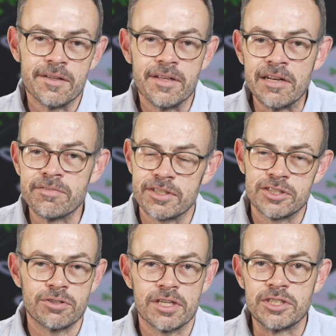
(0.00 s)

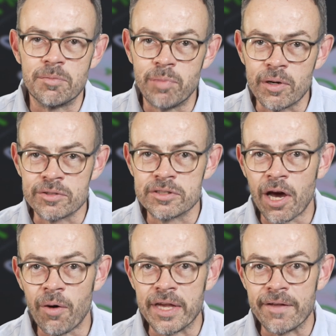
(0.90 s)
infrastructure build
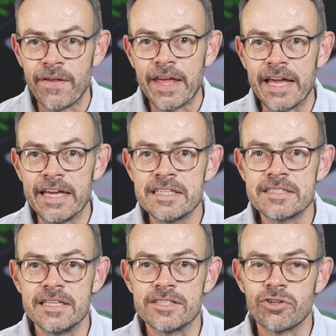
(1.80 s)
going. He's